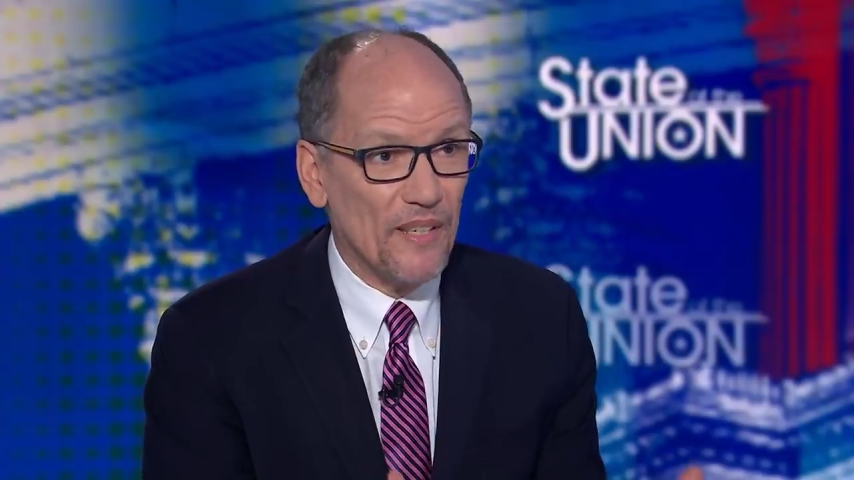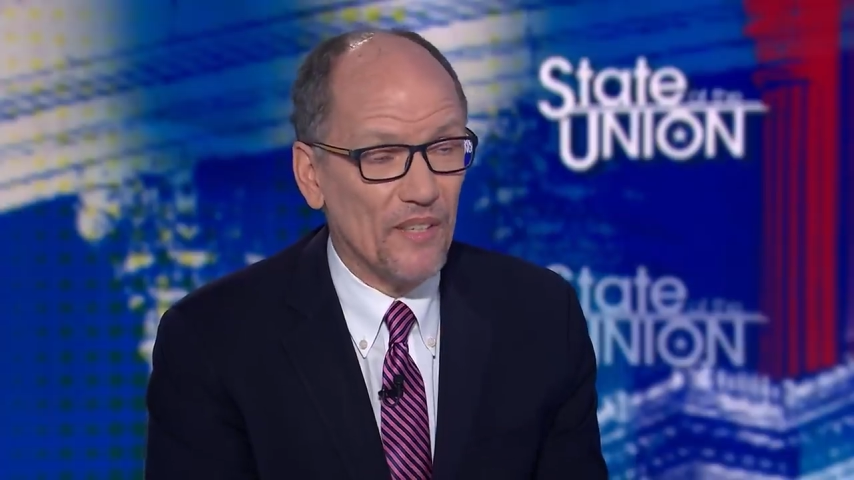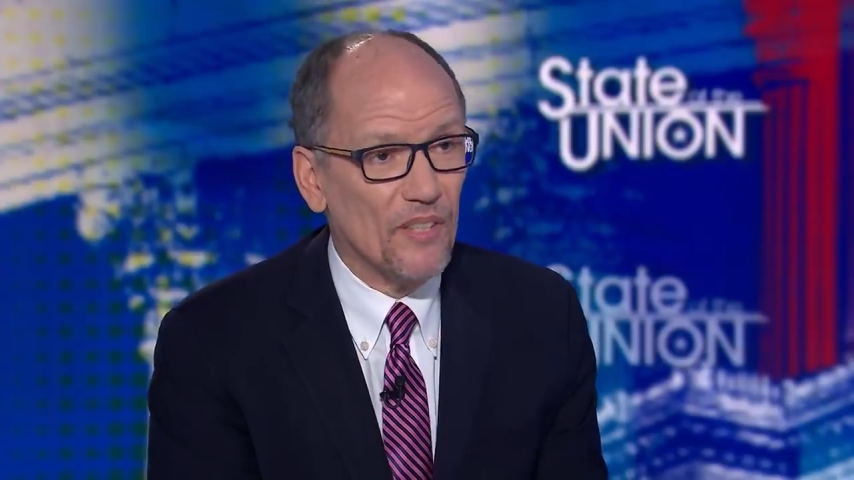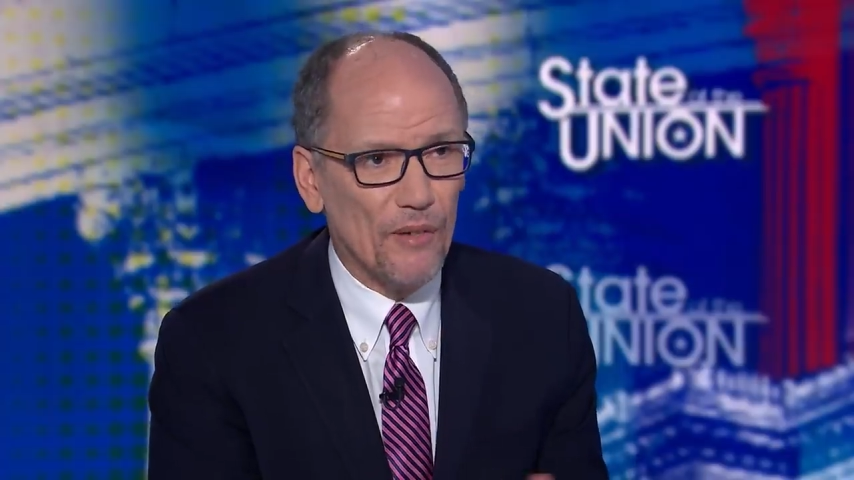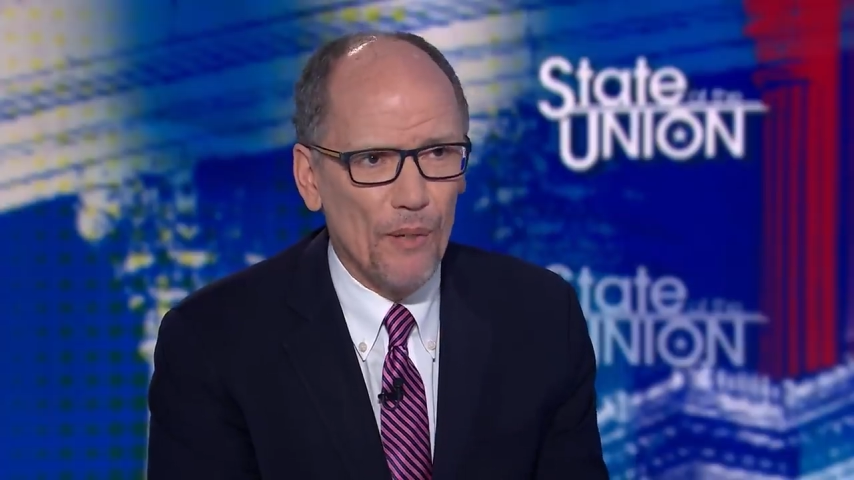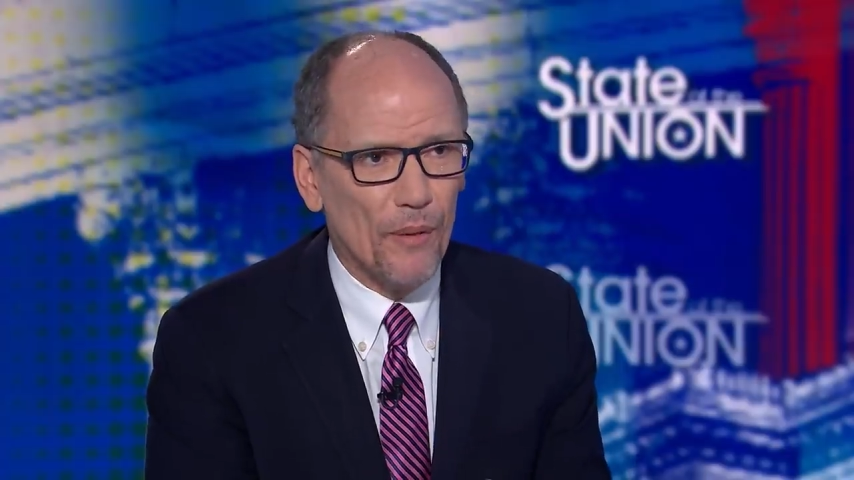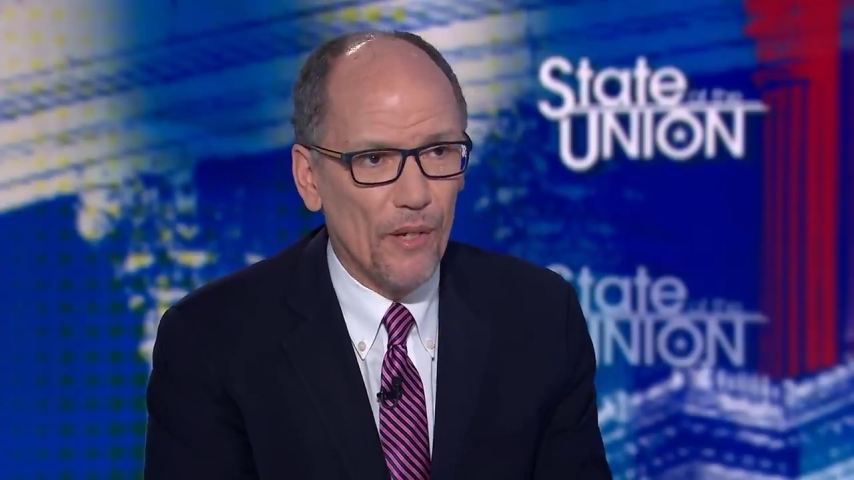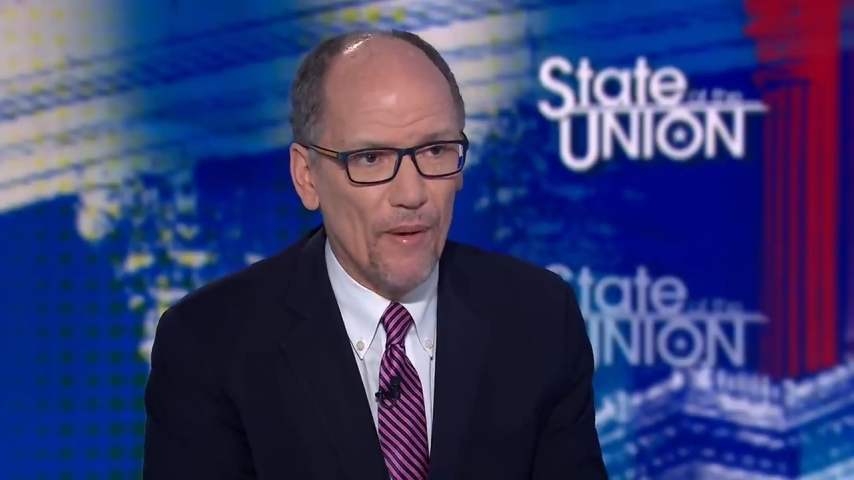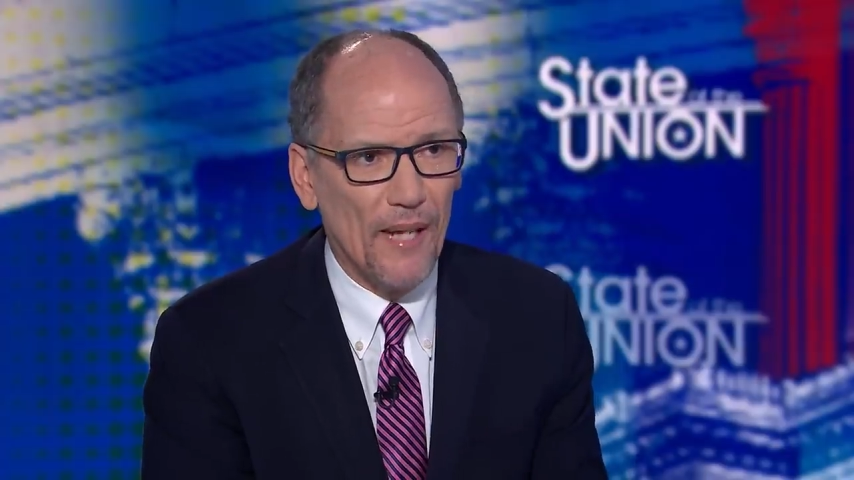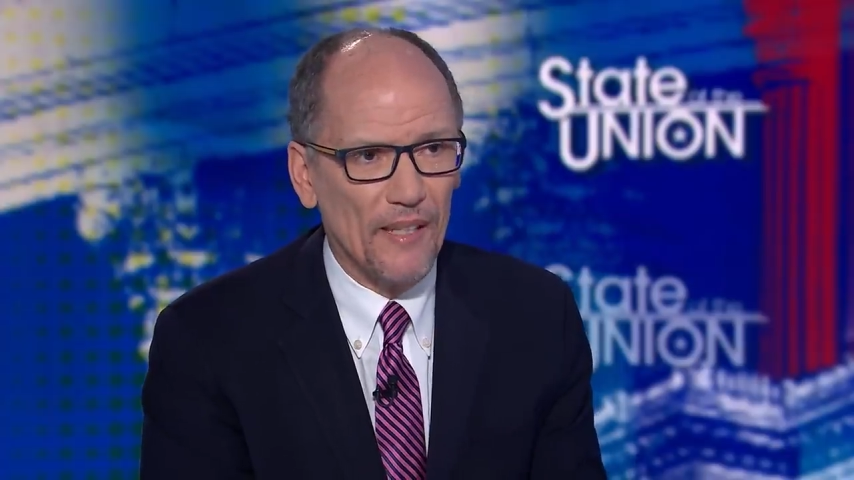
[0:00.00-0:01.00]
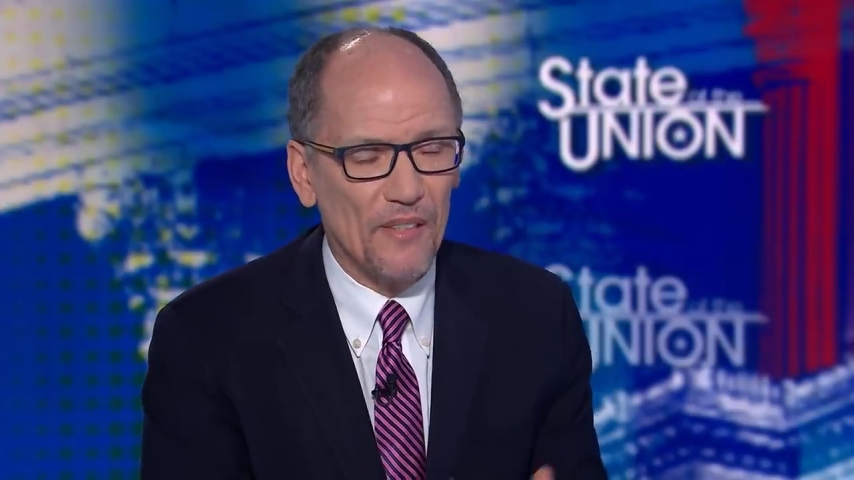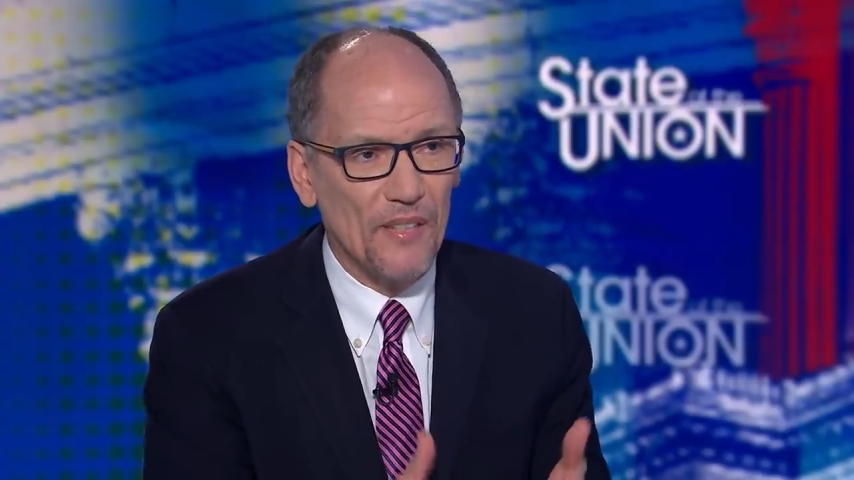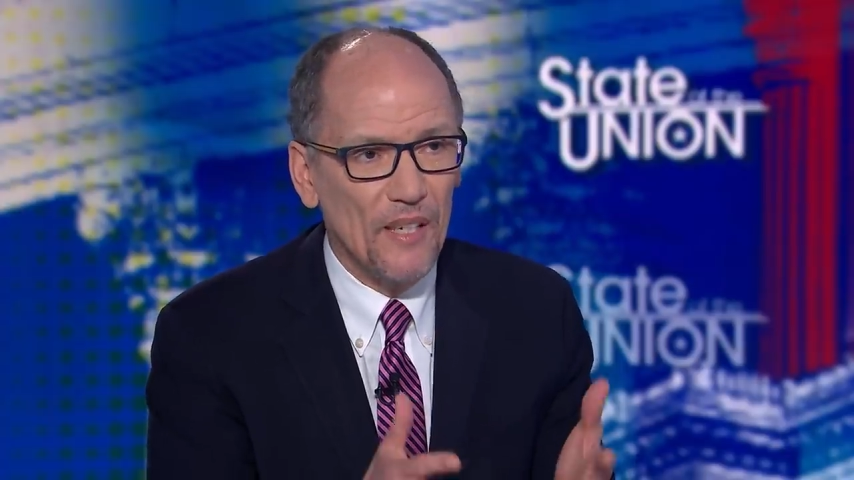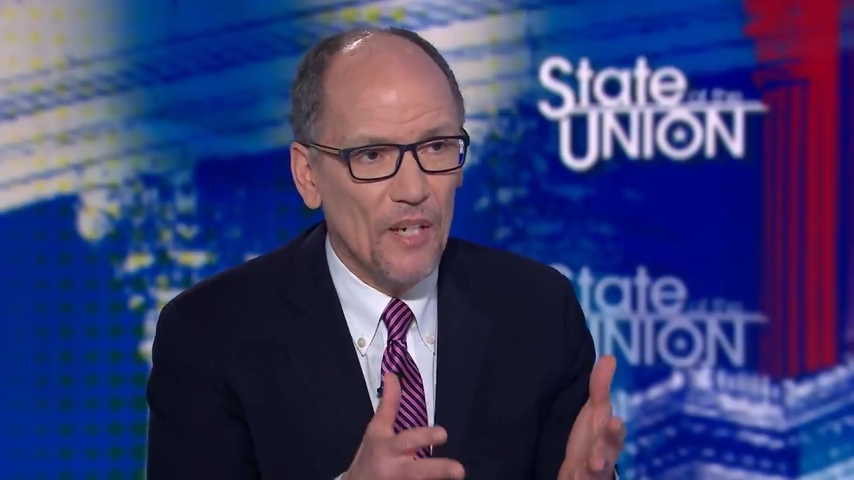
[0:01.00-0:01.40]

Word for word: disagree with her on this.